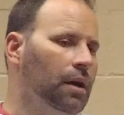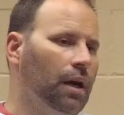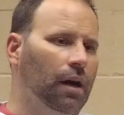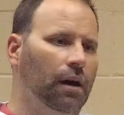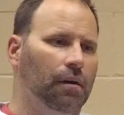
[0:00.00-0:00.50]

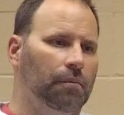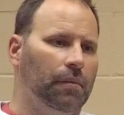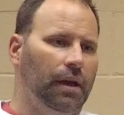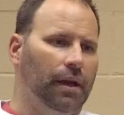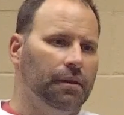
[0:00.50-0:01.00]

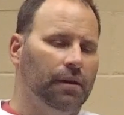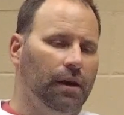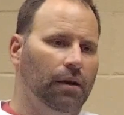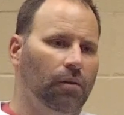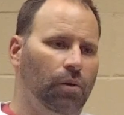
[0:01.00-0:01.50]
and
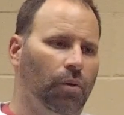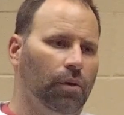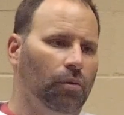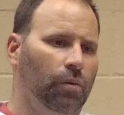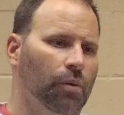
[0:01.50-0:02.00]
we want
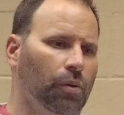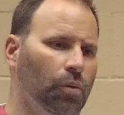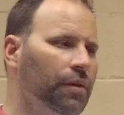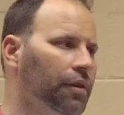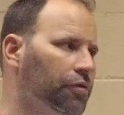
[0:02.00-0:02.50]
to
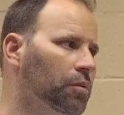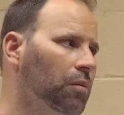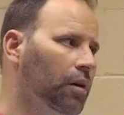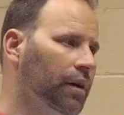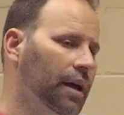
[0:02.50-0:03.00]
win this
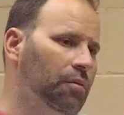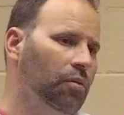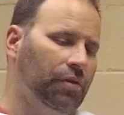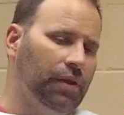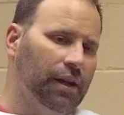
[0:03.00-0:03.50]
football game
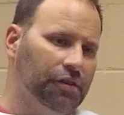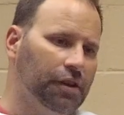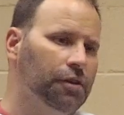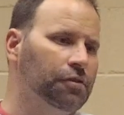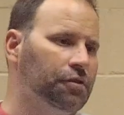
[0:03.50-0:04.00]
with
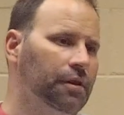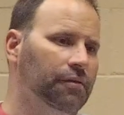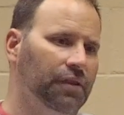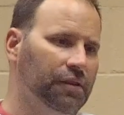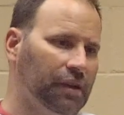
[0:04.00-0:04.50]
execution
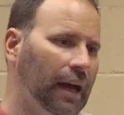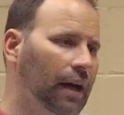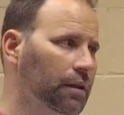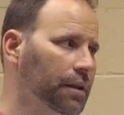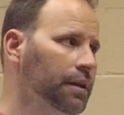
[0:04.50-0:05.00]
and
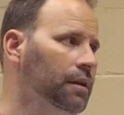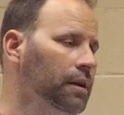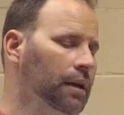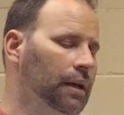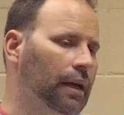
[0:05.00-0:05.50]
physicality.
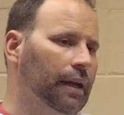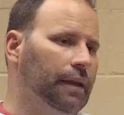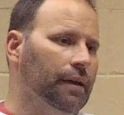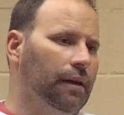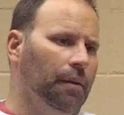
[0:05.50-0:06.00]

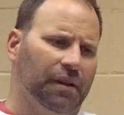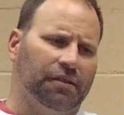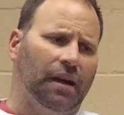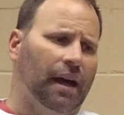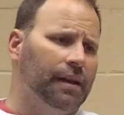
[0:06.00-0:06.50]
And I'm
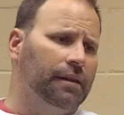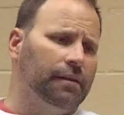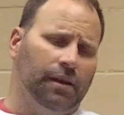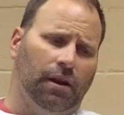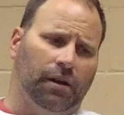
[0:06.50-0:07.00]
excited
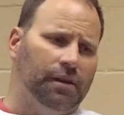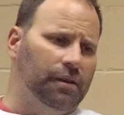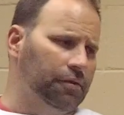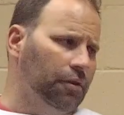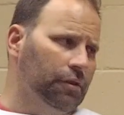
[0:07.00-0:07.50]
that our
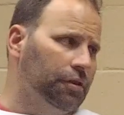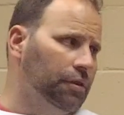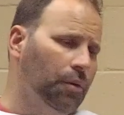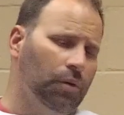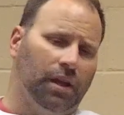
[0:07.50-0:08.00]
kids are too.
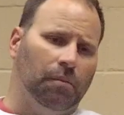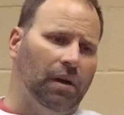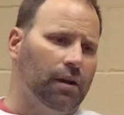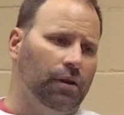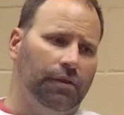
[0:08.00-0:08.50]
They want to get
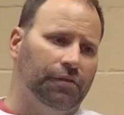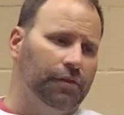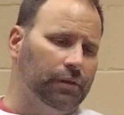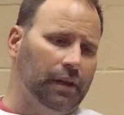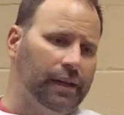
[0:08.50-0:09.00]
back on the
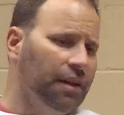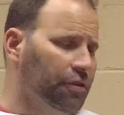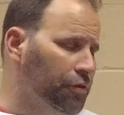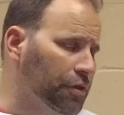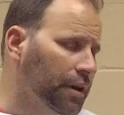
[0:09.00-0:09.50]
field like
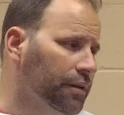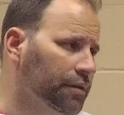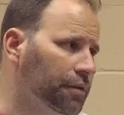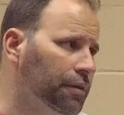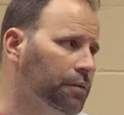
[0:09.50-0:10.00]
yesterday.
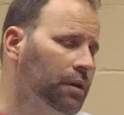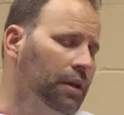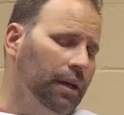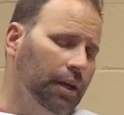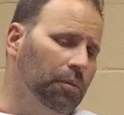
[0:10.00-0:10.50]
So
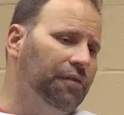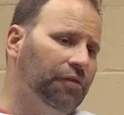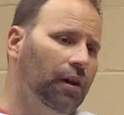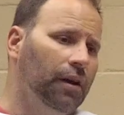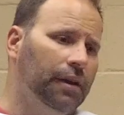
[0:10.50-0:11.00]
it'll be
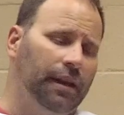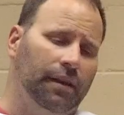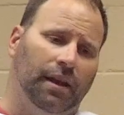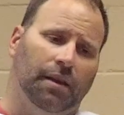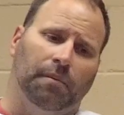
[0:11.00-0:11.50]
fun,
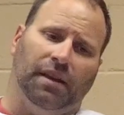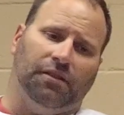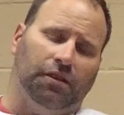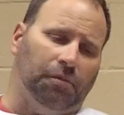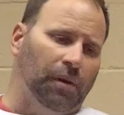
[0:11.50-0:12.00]
and it
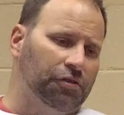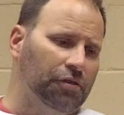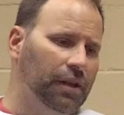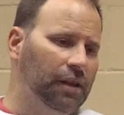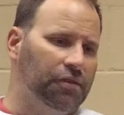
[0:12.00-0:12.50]
makes it
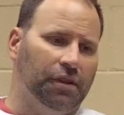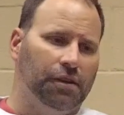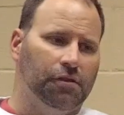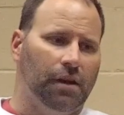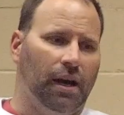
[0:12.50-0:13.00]
special that it's
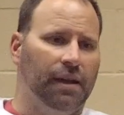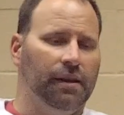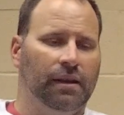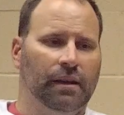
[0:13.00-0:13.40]
senior night.